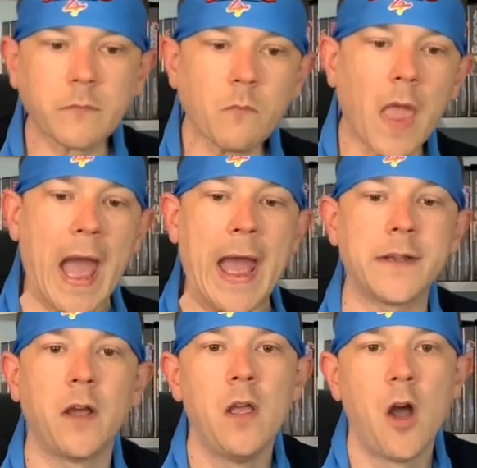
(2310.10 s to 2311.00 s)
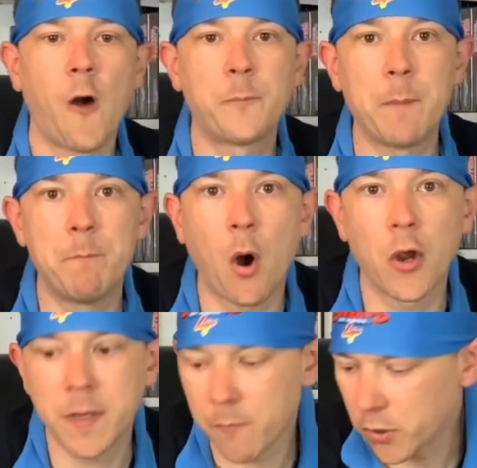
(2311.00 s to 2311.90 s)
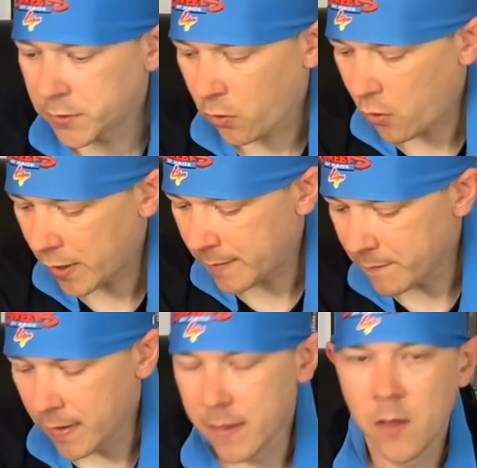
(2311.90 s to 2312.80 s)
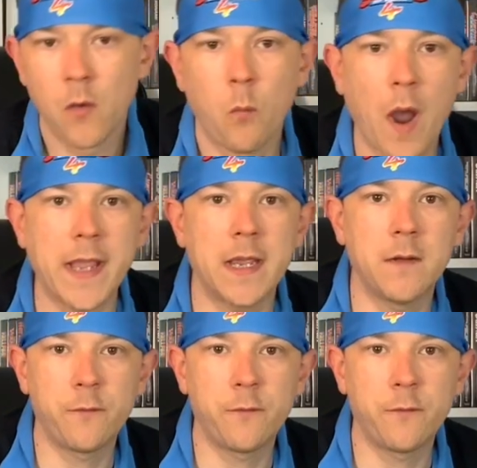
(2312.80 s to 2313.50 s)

and I've been biding my time, waiting for